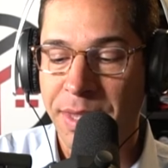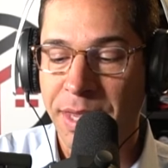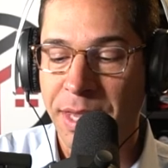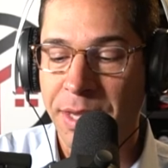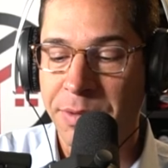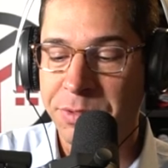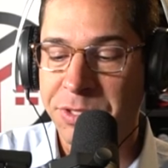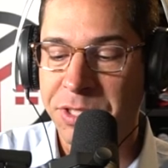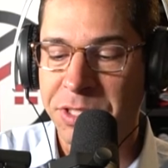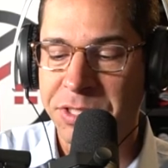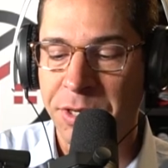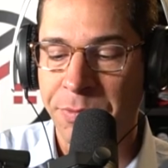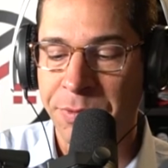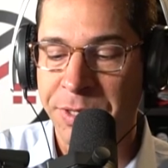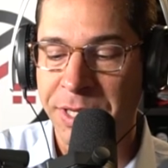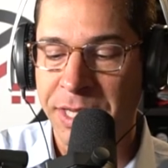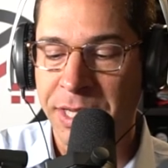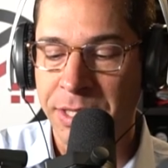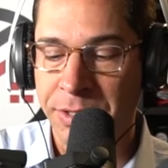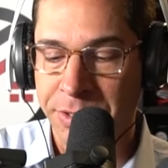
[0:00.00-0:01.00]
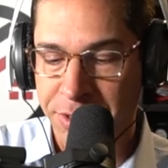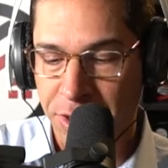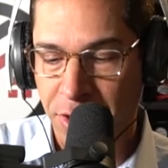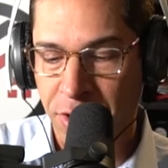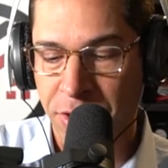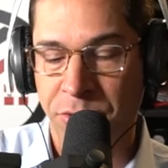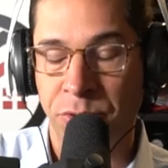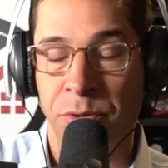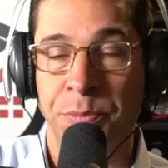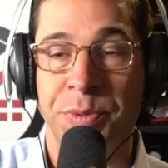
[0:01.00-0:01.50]
it was just a ridiculous
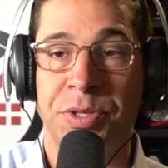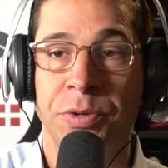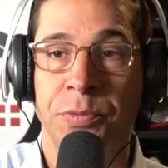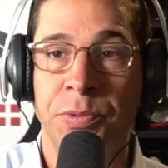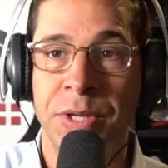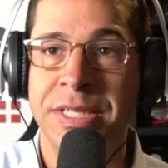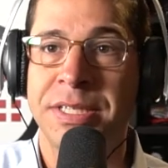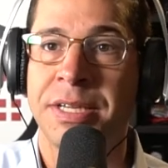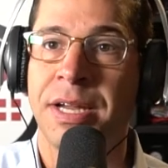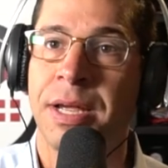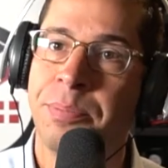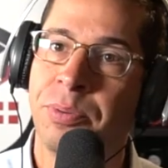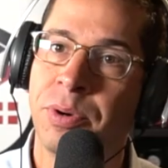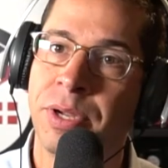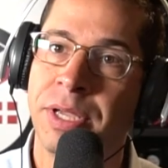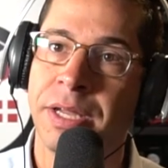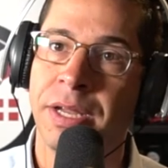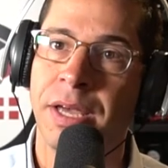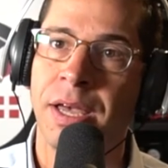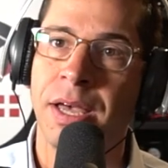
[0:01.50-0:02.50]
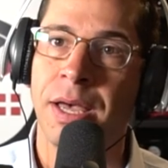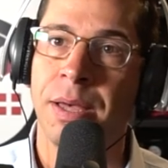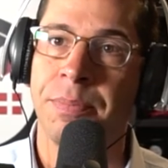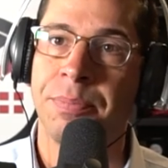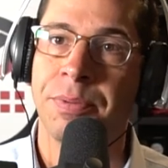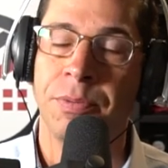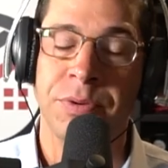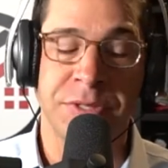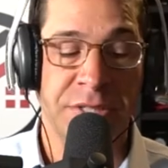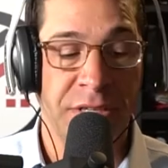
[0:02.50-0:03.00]
article. But the reason I bring it
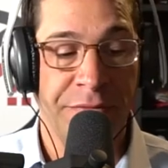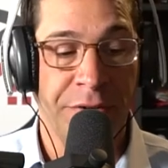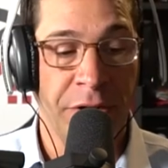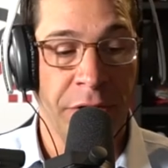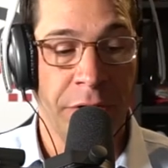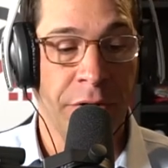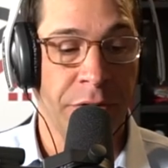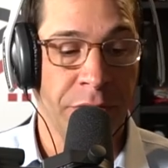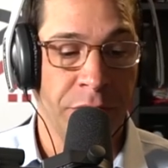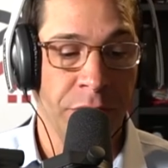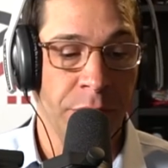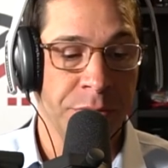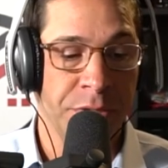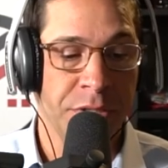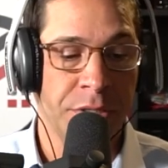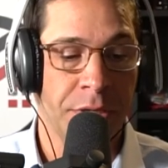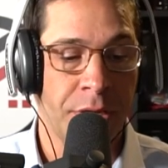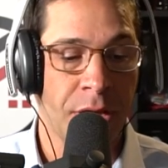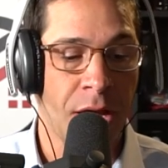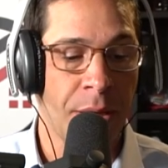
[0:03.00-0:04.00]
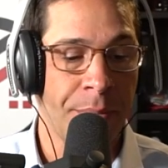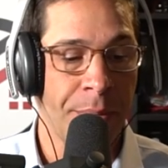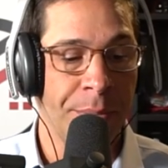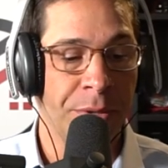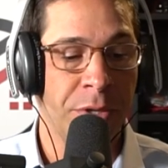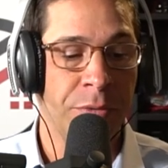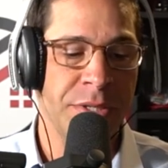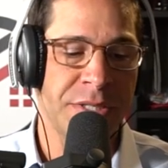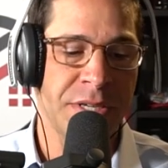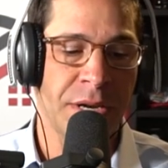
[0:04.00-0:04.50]
up, it wasn't even an article, it was just a comment.
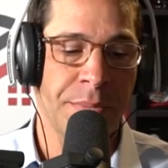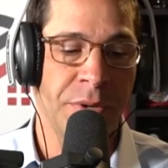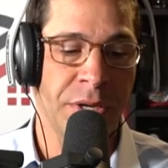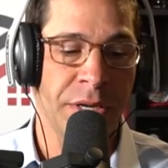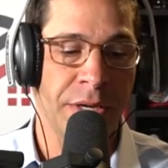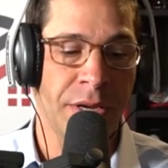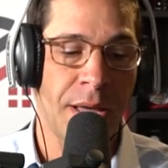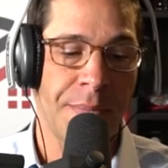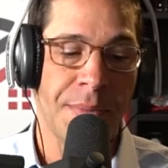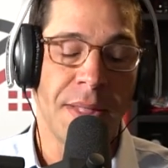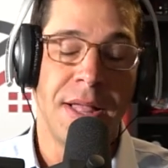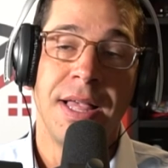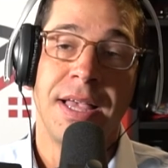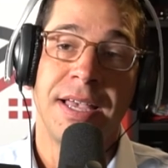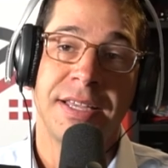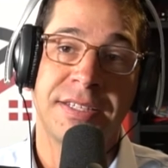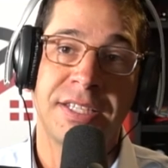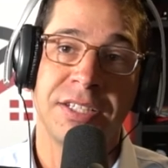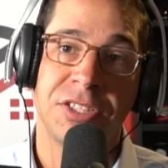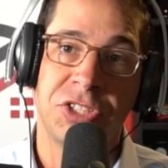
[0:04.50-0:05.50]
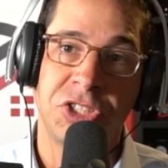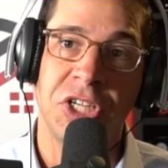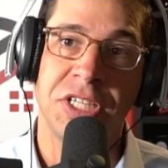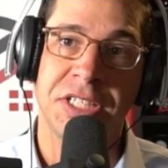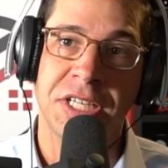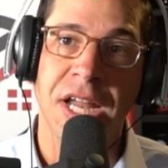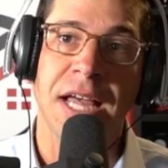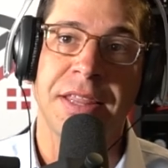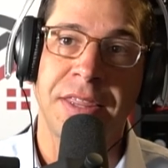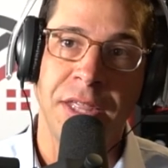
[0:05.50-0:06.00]
But the reason I bring it up is because
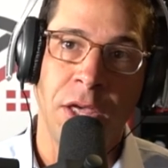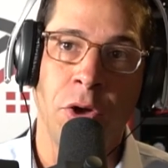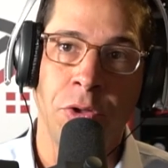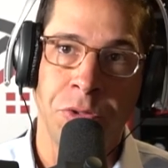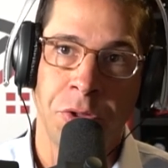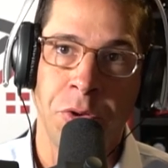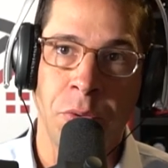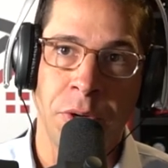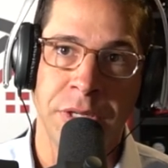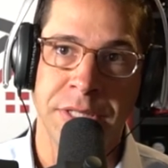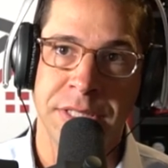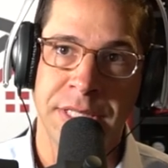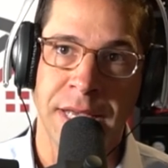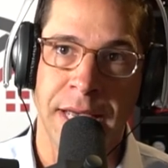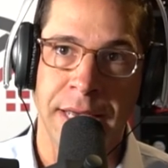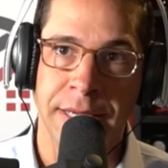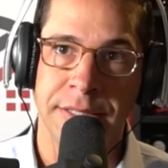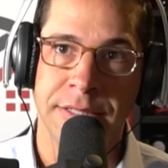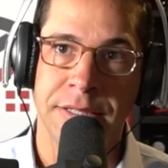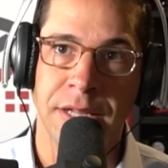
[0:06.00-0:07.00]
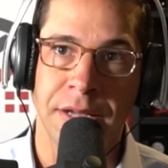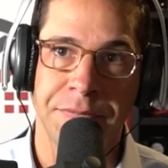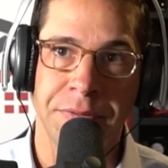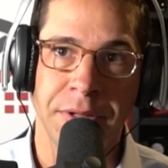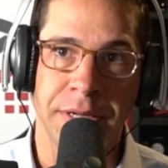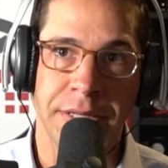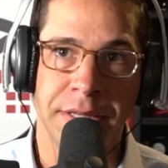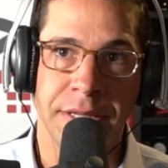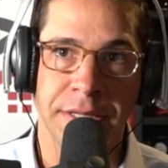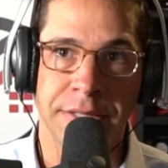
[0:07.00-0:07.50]
she's not the only one saying stuff
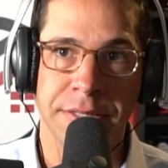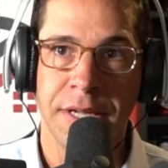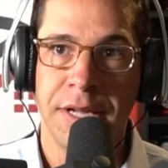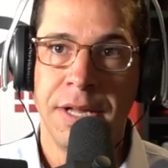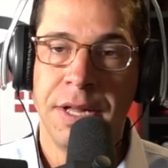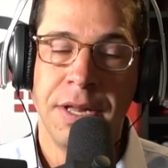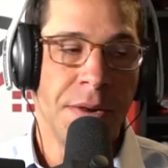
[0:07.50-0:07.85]
like this.